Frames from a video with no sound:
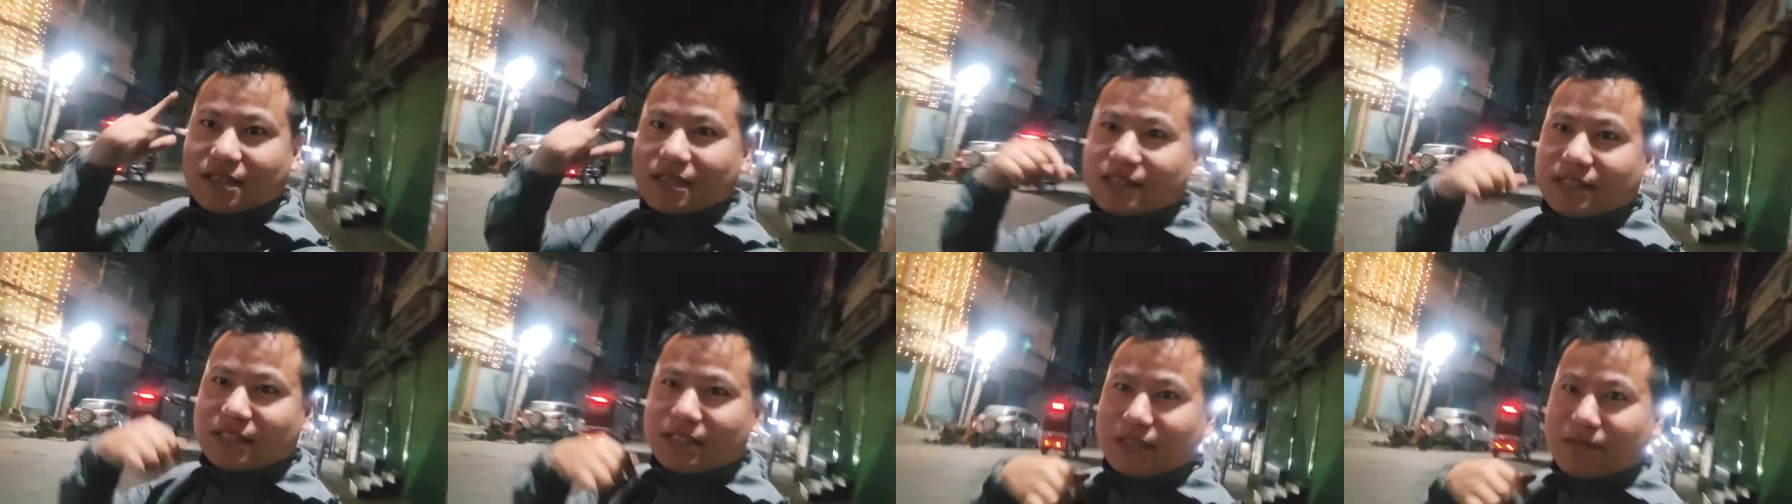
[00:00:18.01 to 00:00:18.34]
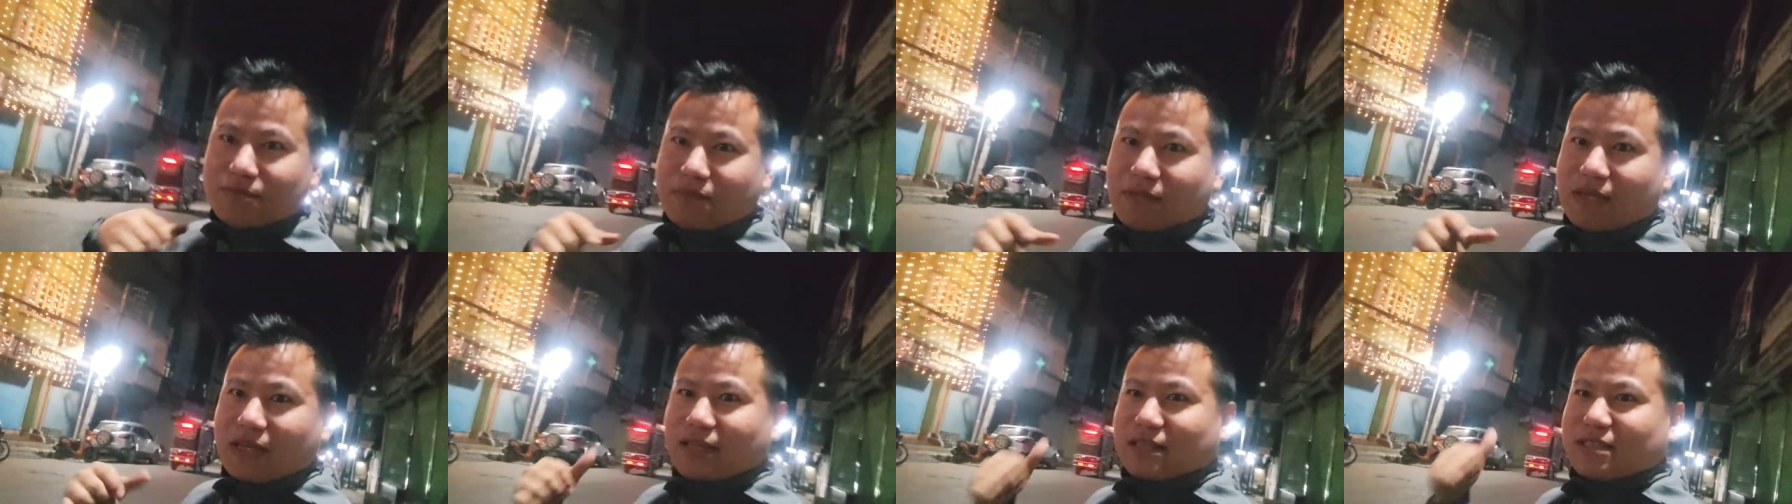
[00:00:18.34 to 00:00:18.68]
the gym.
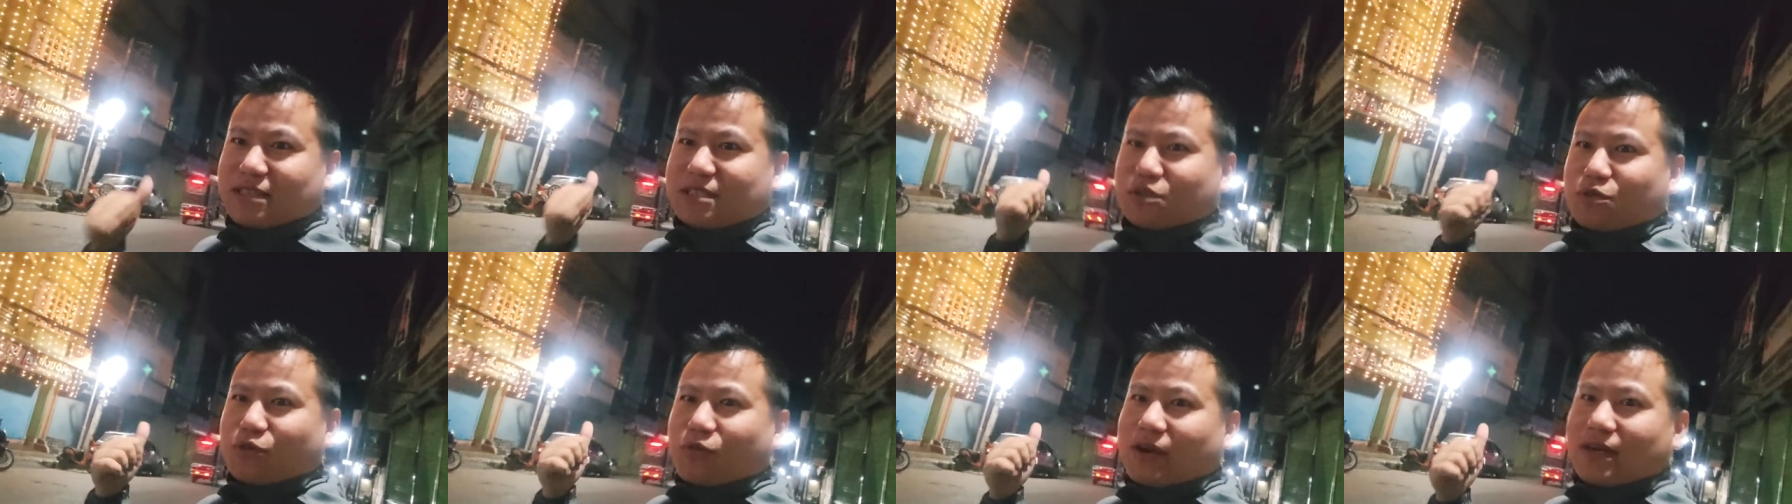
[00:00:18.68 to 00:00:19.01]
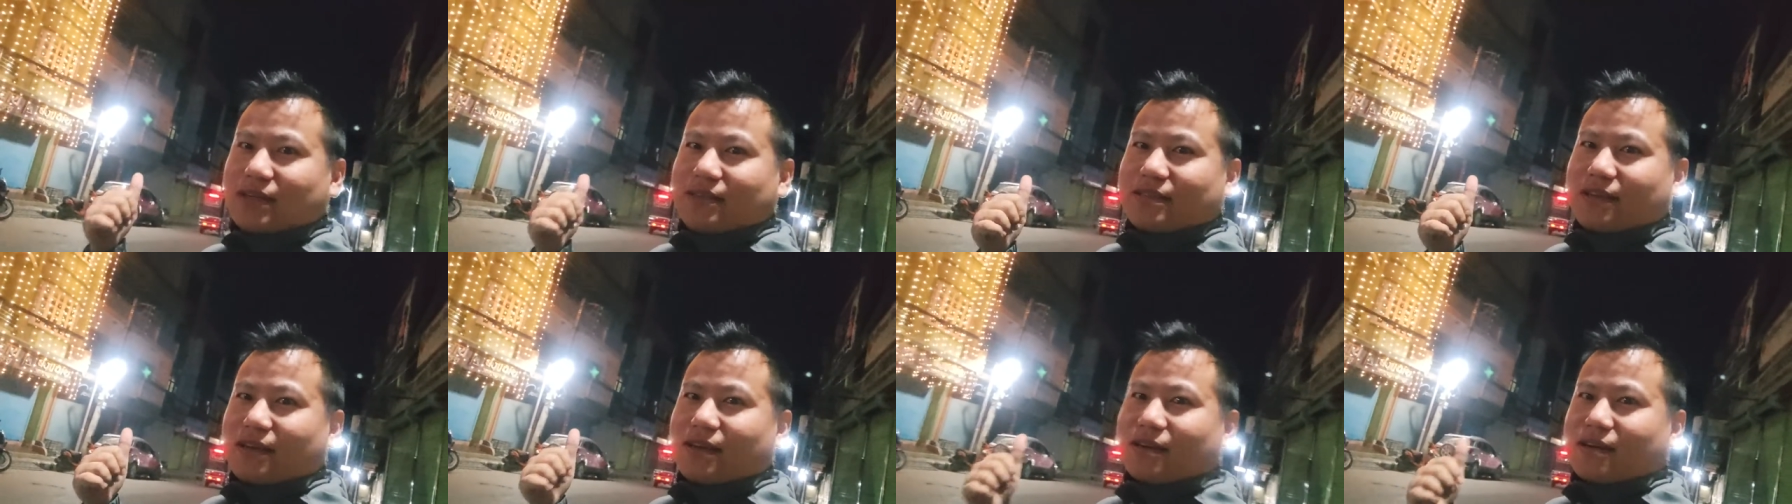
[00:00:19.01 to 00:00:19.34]
It's quite
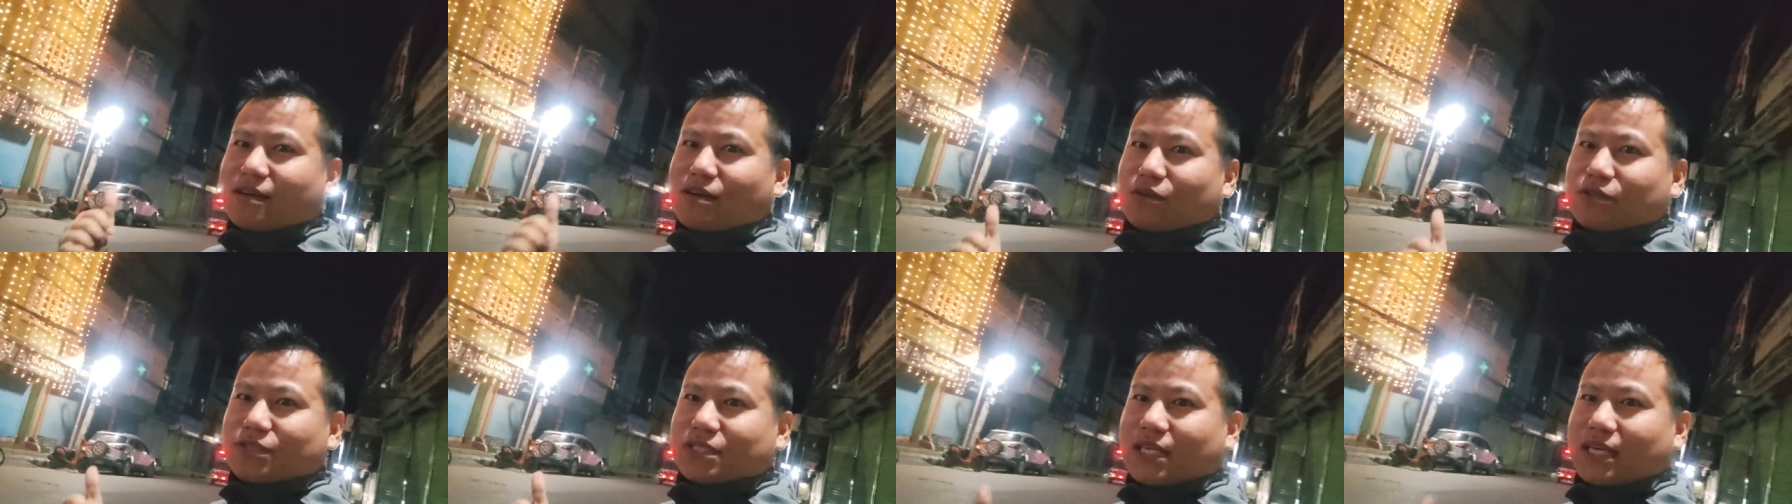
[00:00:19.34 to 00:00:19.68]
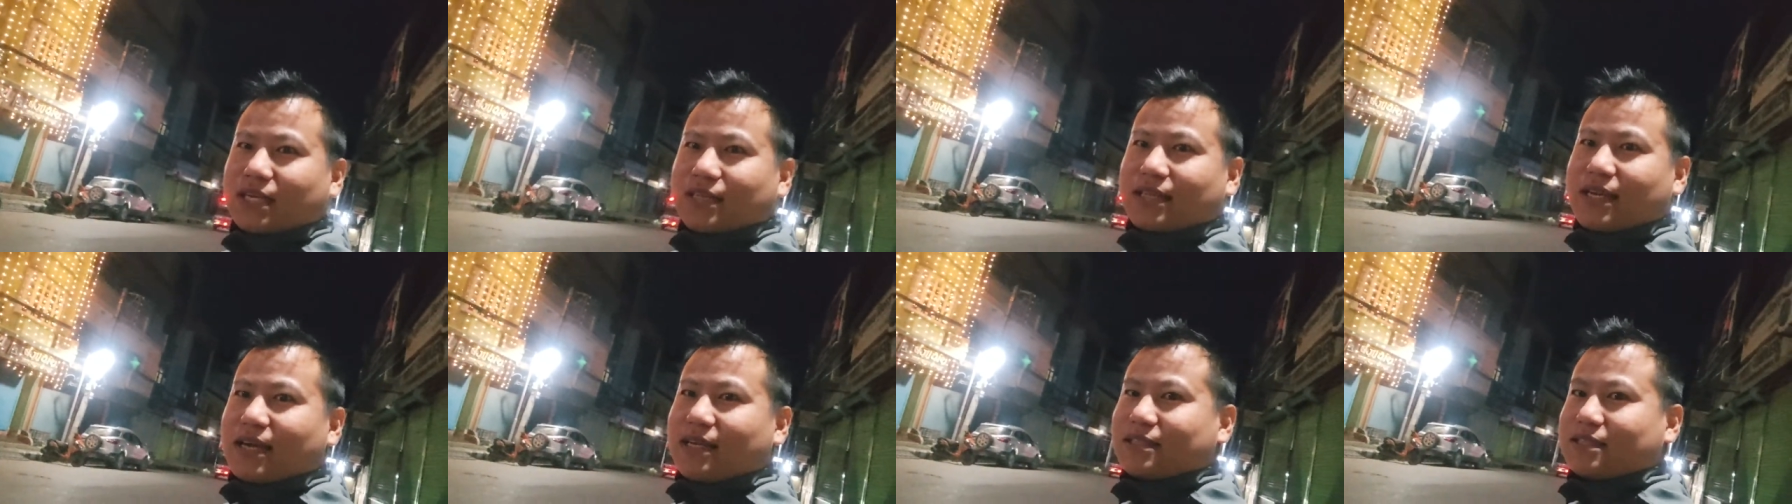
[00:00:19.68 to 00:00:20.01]
dark outside
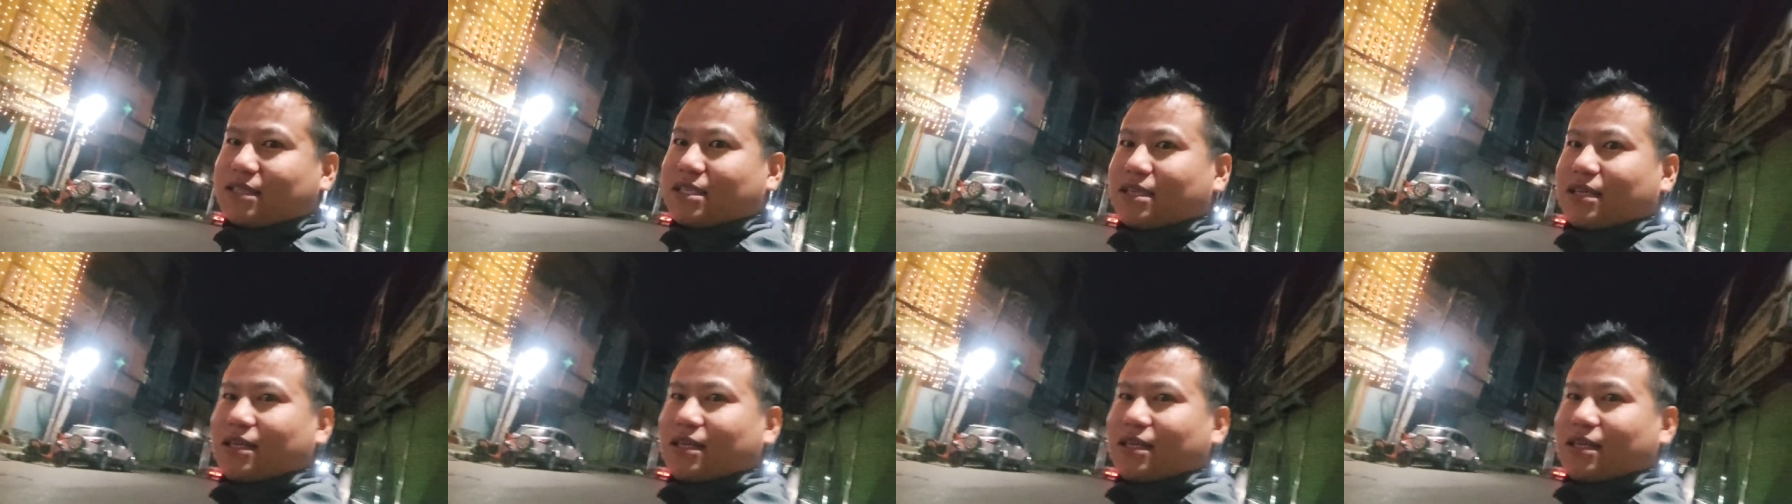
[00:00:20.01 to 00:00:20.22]
yet.